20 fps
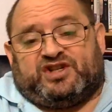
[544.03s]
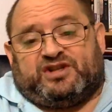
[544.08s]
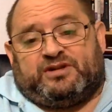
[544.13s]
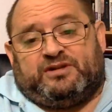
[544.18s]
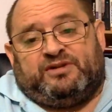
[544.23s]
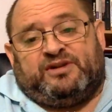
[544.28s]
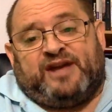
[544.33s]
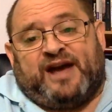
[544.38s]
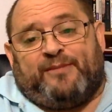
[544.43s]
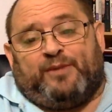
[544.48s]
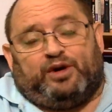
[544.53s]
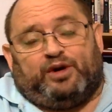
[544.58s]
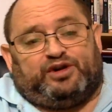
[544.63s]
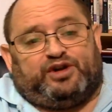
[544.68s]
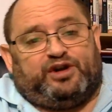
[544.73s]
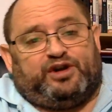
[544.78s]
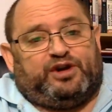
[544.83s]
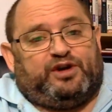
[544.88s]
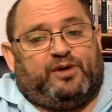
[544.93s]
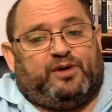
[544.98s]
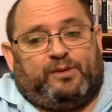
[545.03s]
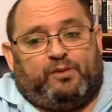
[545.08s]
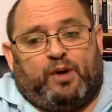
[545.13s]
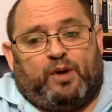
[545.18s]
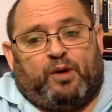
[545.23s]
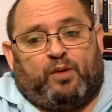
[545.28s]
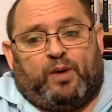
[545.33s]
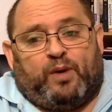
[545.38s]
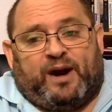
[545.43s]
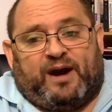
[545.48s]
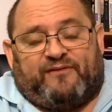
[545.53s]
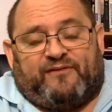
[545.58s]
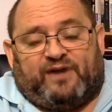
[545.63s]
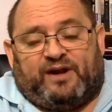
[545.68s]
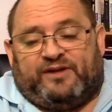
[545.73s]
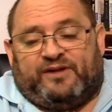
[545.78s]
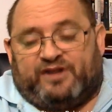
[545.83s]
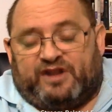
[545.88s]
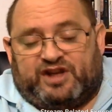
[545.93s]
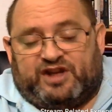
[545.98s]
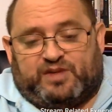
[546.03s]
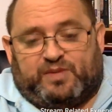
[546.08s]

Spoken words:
demo to you or whatever, to these